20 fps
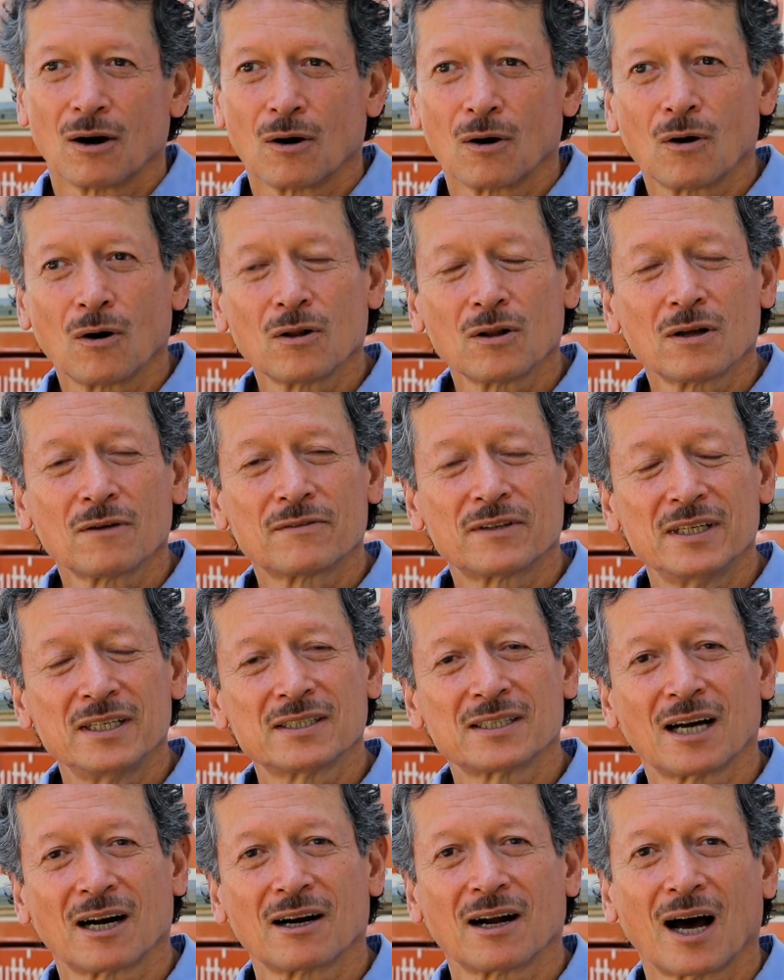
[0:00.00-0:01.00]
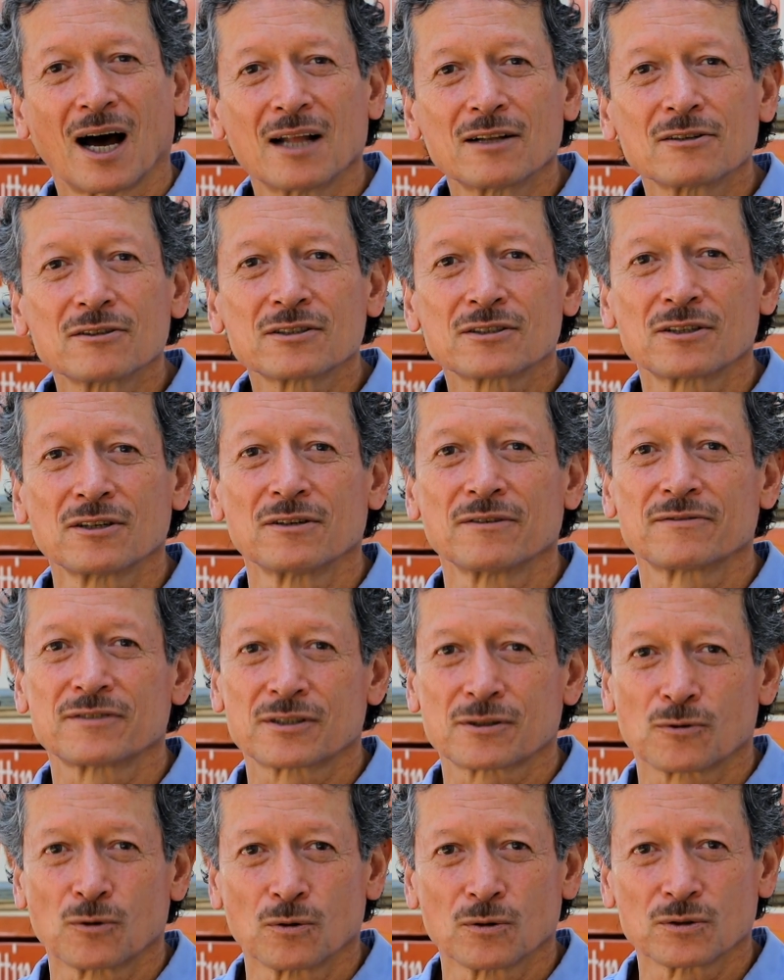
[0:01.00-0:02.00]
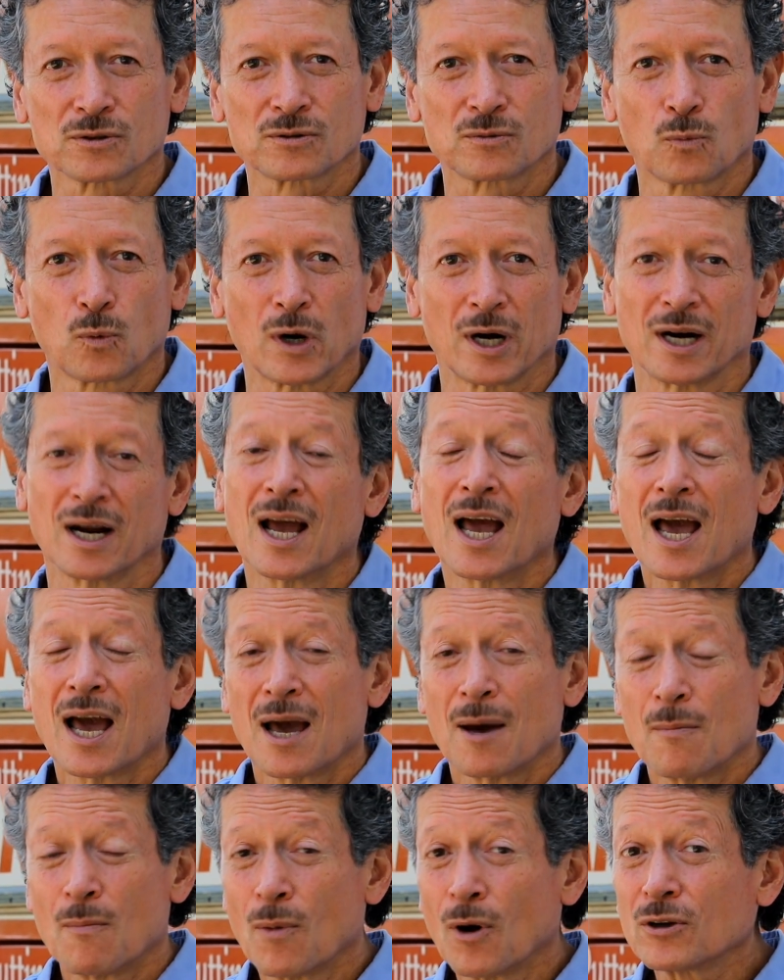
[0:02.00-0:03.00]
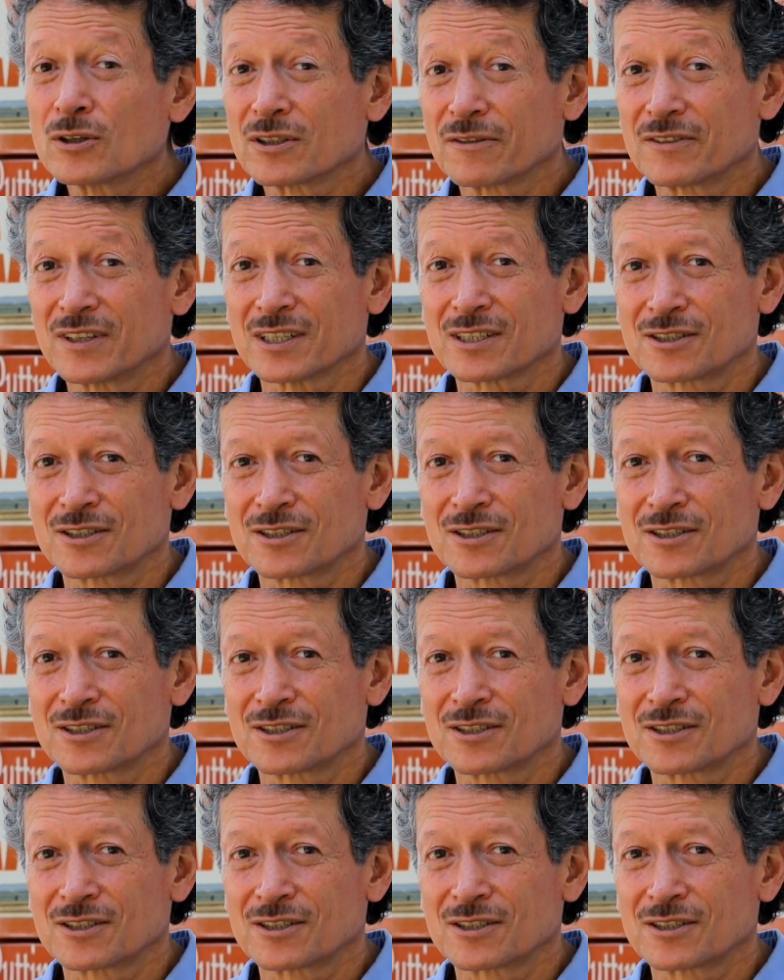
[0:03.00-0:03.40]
All of these are underserved schools where most of the